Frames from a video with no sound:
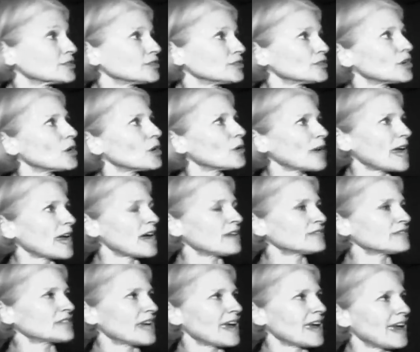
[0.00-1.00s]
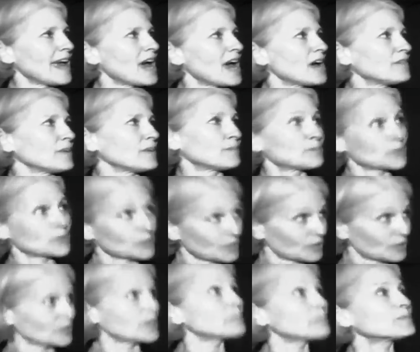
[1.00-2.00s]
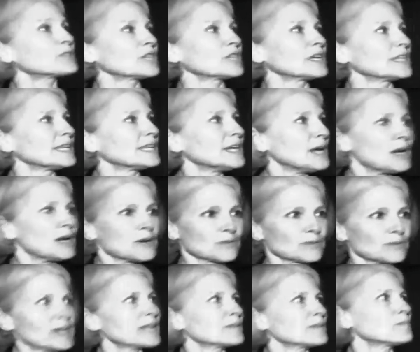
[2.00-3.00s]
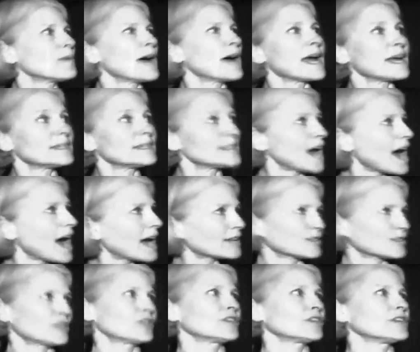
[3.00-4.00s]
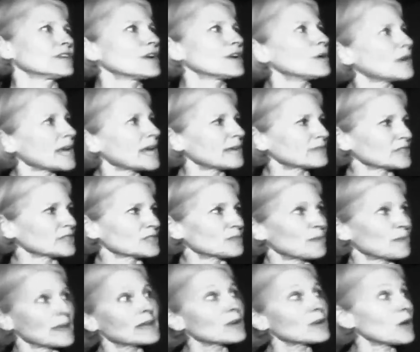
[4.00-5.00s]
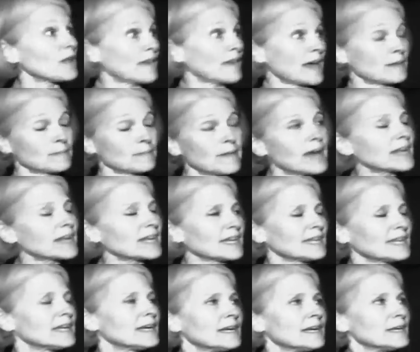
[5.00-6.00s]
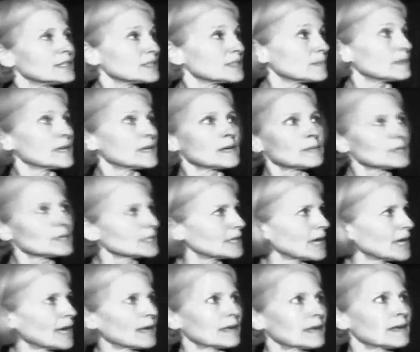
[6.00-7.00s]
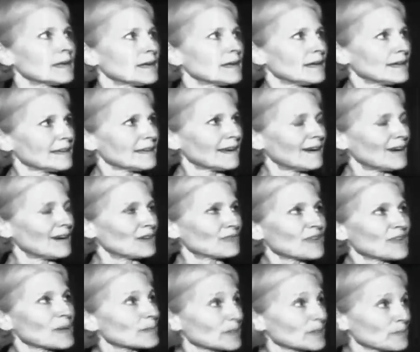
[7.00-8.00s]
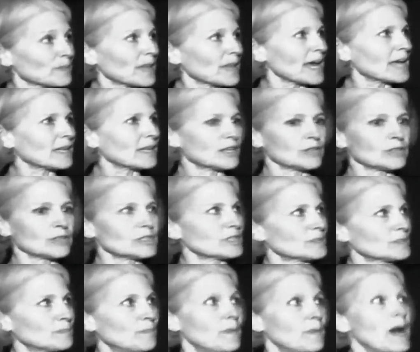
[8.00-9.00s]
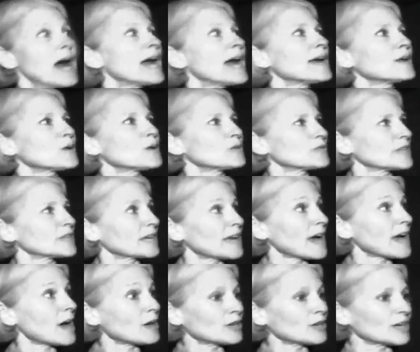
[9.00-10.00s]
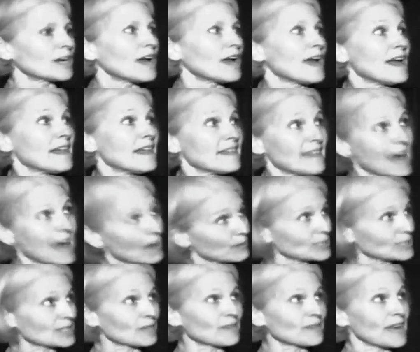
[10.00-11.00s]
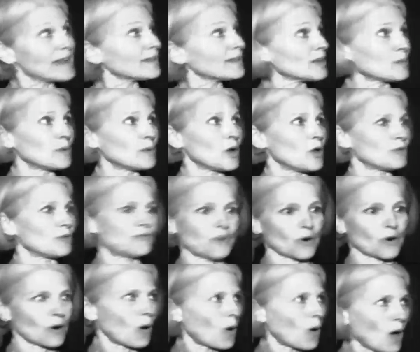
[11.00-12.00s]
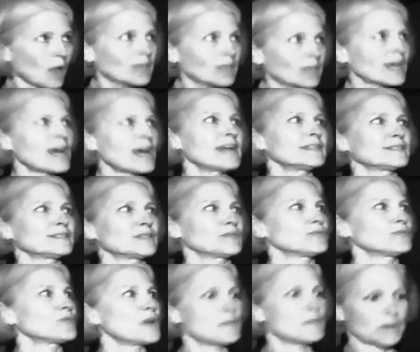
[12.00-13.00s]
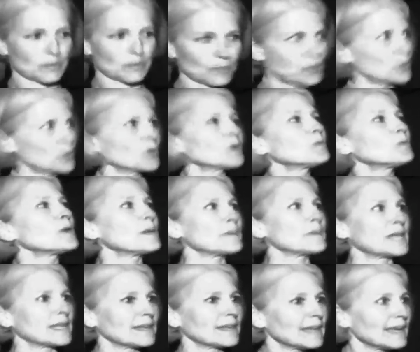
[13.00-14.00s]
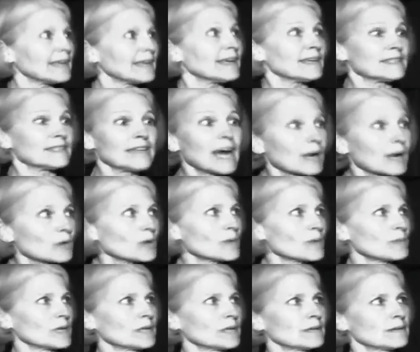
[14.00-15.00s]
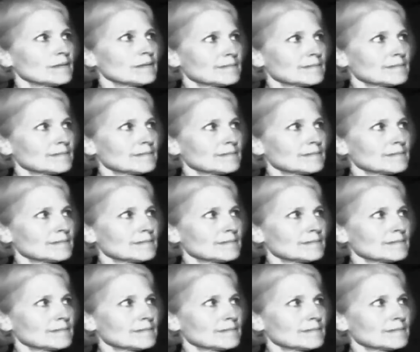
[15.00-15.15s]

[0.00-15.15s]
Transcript: you don't have to have a prescription written by a doctor. You don't have to spend all that money to be able to get uh, family planning. You can just buy it over the counter. That was available for all kinds of women, poor women, young women,